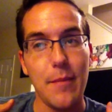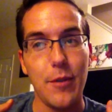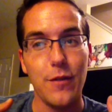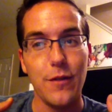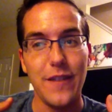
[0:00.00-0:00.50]

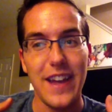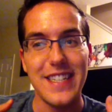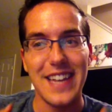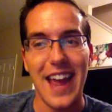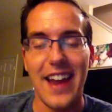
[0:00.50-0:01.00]
beautiful
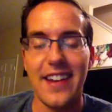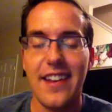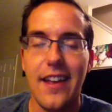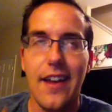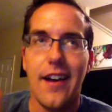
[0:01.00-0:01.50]
face again.
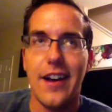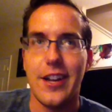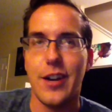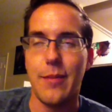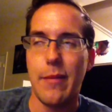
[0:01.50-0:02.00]
Ugh,
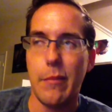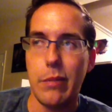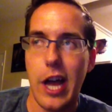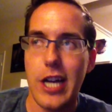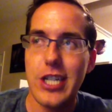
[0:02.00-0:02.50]
you're gonna make me
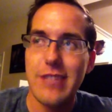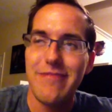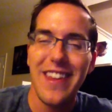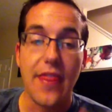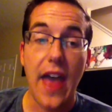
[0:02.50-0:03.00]
blush.
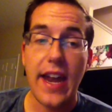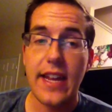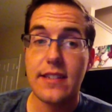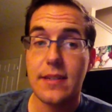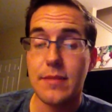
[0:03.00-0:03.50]
That
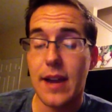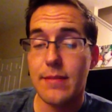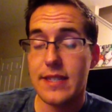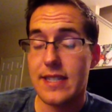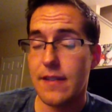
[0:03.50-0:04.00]
is,
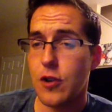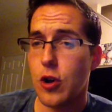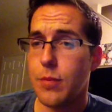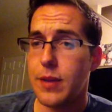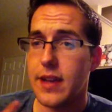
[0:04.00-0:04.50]
sometimes it's
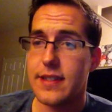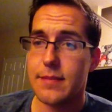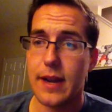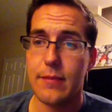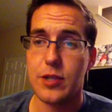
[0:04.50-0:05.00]
difficult because
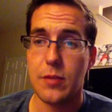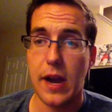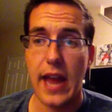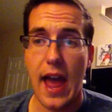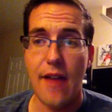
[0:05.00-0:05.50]
sometimes you
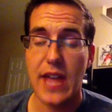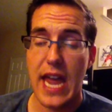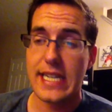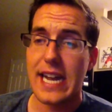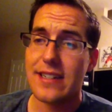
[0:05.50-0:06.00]
might have
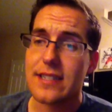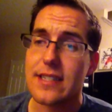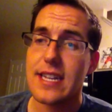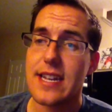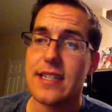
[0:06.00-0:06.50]
gay
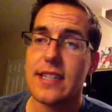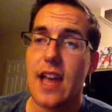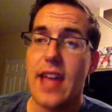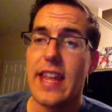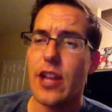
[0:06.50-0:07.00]
tendencies,
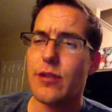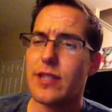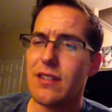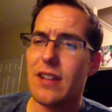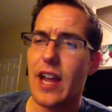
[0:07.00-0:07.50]
yet you
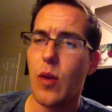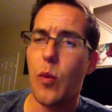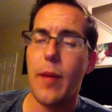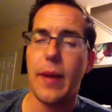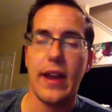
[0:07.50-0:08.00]
still like
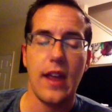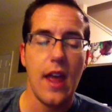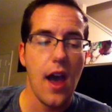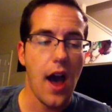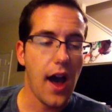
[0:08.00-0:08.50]
women.
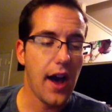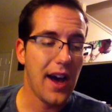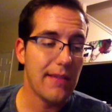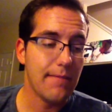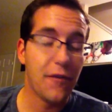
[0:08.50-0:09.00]

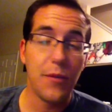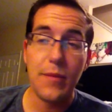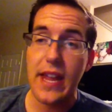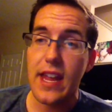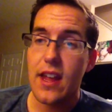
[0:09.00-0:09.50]
For
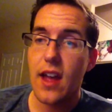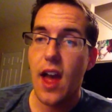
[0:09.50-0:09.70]
me,